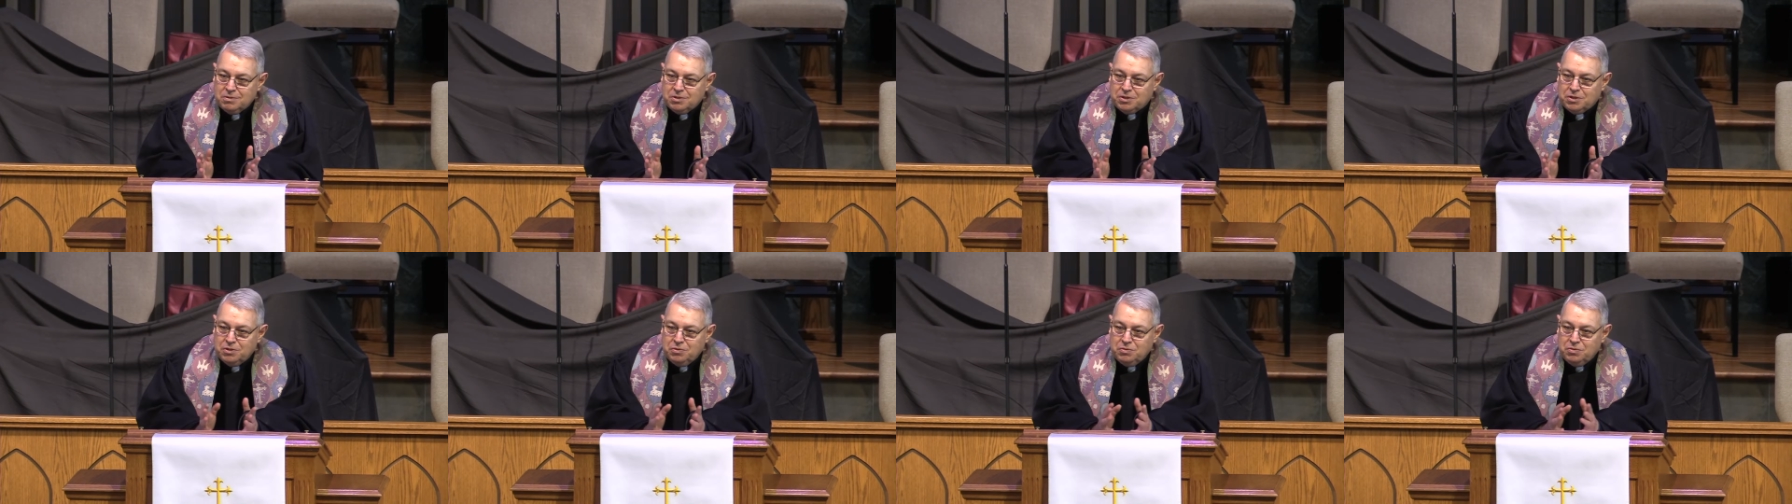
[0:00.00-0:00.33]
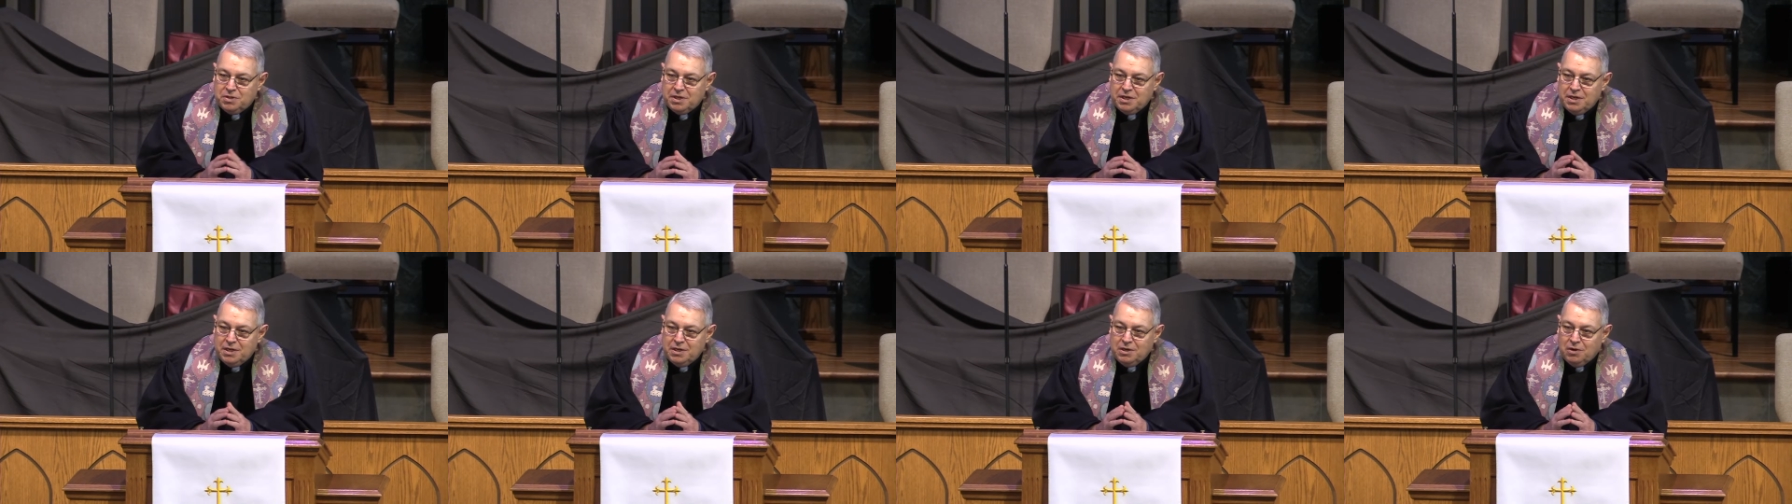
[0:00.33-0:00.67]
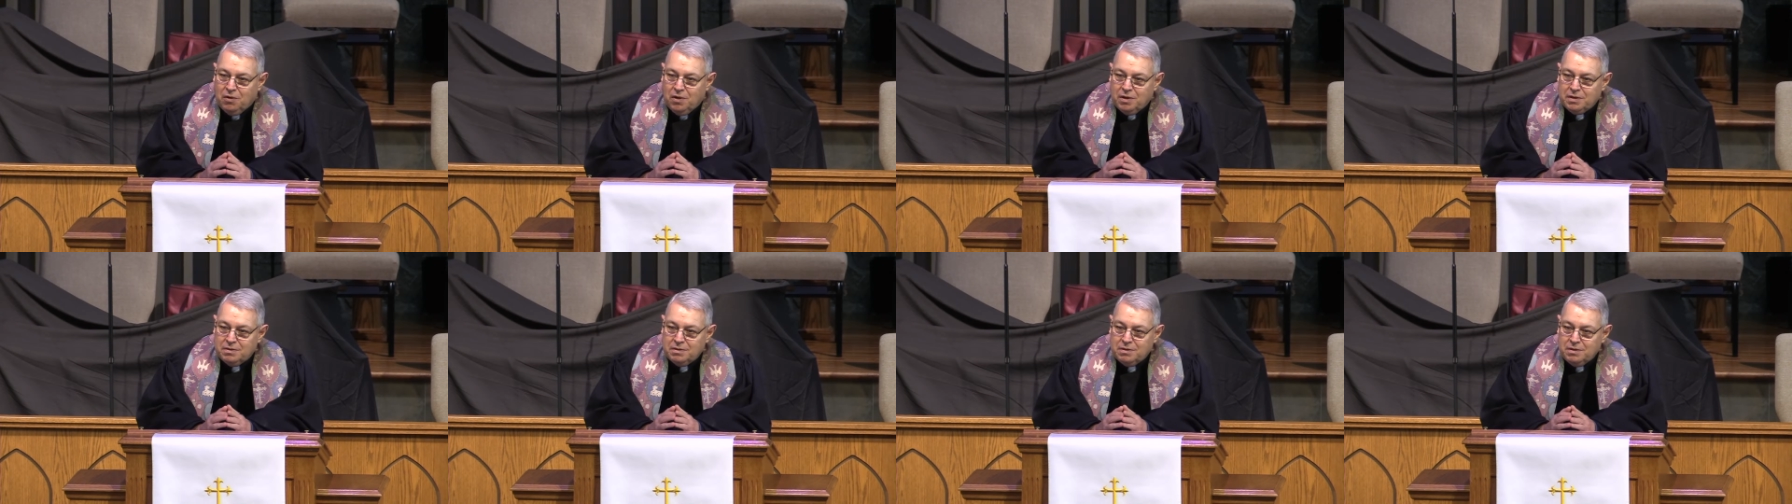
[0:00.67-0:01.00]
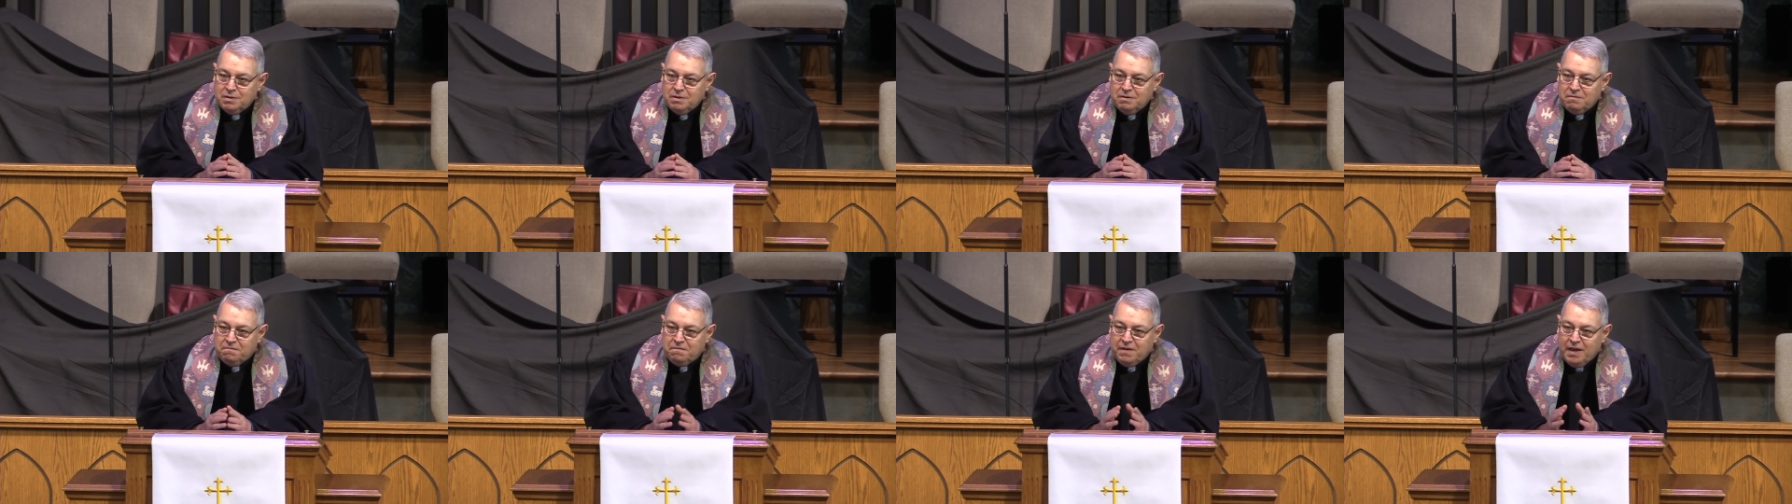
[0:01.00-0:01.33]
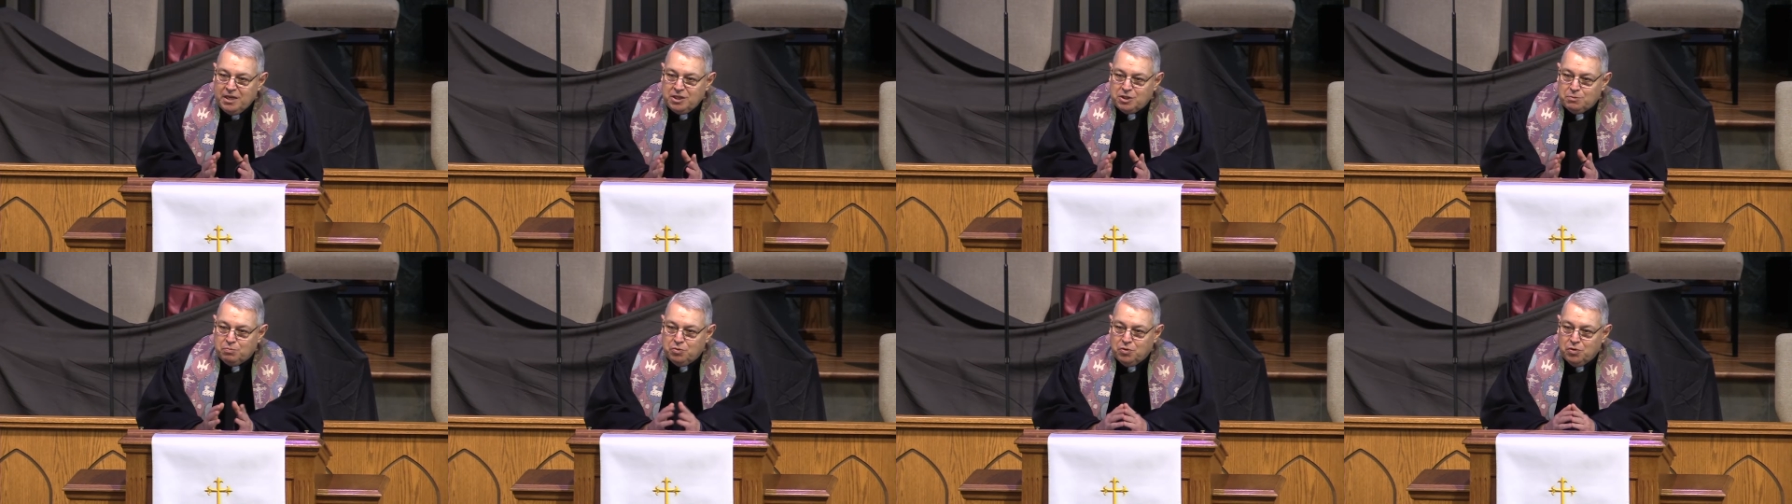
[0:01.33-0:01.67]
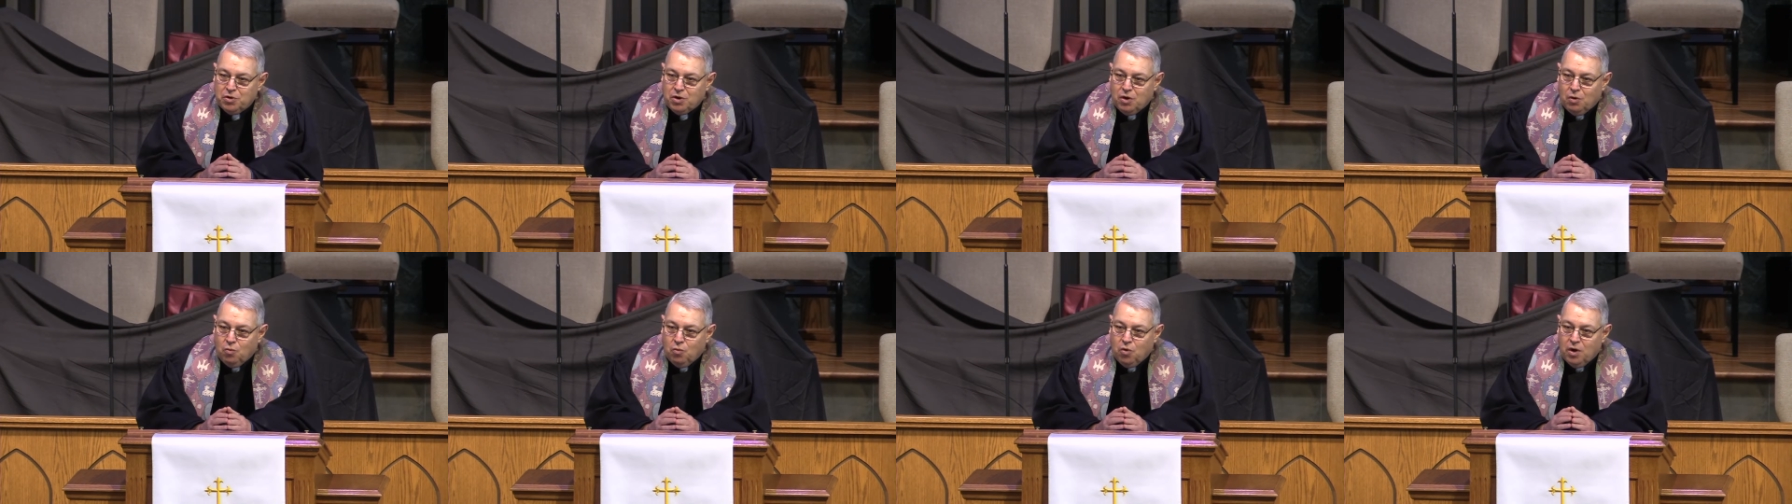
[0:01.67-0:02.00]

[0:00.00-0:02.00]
tuned in on Facebook or